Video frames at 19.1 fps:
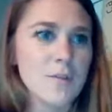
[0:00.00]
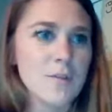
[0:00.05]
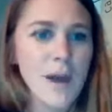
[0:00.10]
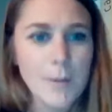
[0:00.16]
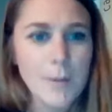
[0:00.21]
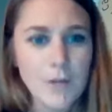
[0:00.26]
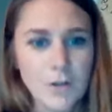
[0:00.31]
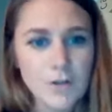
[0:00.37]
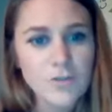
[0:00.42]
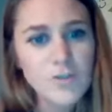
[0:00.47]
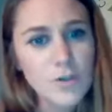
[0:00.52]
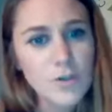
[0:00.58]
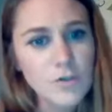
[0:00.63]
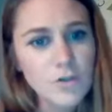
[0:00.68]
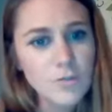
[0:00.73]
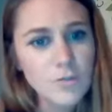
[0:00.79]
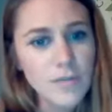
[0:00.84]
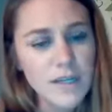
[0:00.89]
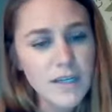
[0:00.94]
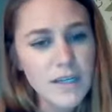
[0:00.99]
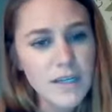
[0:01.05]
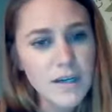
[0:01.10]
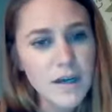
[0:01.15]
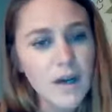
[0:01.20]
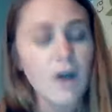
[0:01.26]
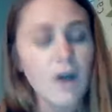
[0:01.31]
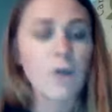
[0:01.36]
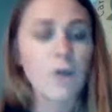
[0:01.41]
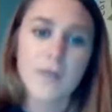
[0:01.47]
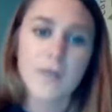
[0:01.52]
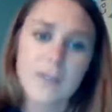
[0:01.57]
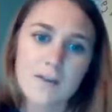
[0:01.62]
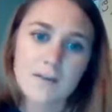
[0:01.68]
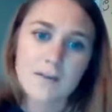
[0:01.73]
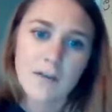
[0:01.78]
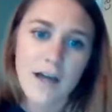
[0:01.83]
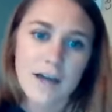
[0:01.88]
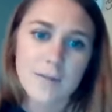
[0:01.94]
popular on social media or
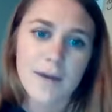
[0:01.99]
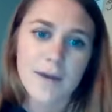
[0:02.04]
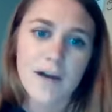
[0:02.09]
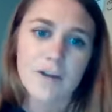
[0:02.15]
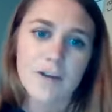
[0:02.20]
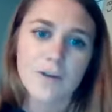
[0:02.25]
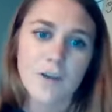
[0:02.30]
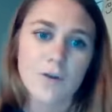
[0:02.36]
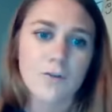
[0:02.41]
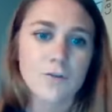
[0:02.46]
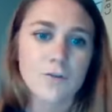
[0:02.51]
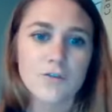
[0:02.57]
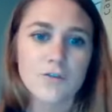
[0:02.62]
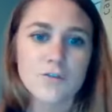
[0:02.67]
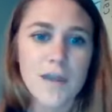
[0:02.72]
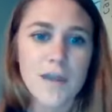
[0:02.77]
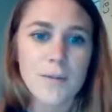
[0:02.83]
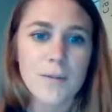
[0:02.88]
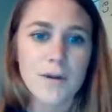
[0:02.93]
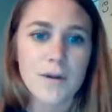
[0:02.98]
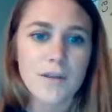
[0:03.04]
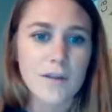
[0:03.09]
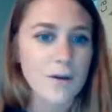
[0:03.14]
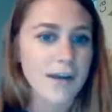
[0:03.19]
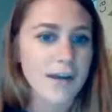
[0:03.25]
written a lot about in local newspaper.